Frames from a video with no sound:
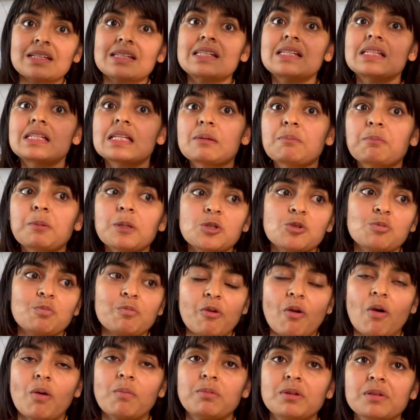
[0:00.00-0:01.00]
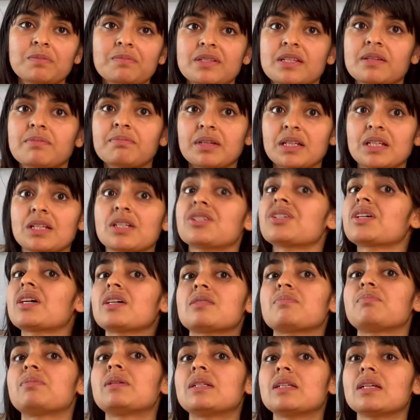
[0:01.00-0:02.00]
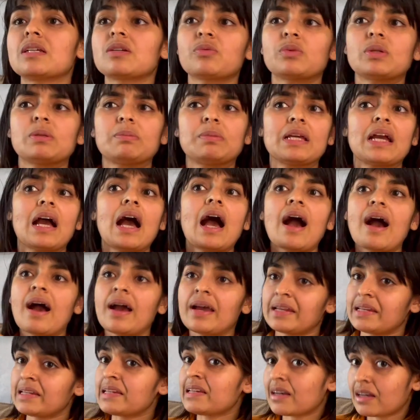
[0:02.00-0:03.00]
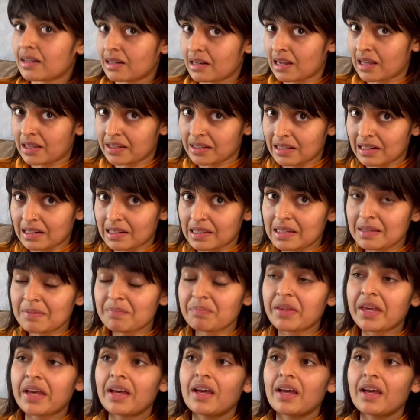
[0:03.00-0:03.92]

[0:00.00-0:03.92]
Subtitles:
Seepage problems in Manisha's building will be highly unlikely.